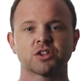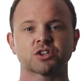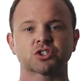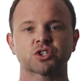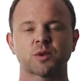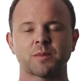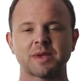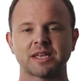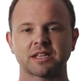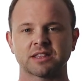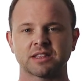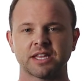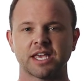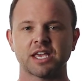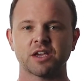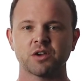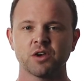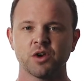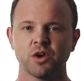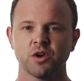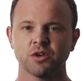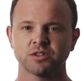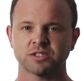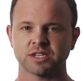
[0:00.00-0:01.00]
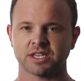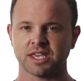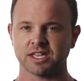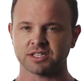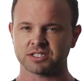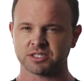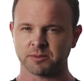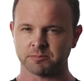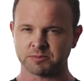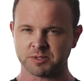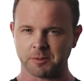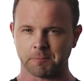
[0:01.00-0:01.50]
there's gonna be a link to
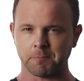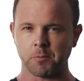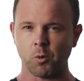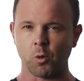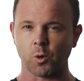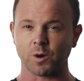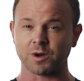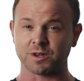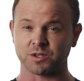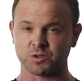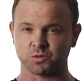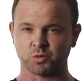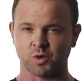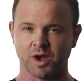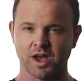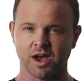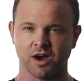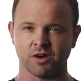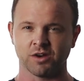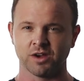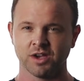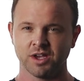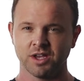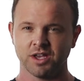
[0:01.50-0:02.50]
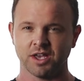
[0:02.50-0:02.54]
get some support as well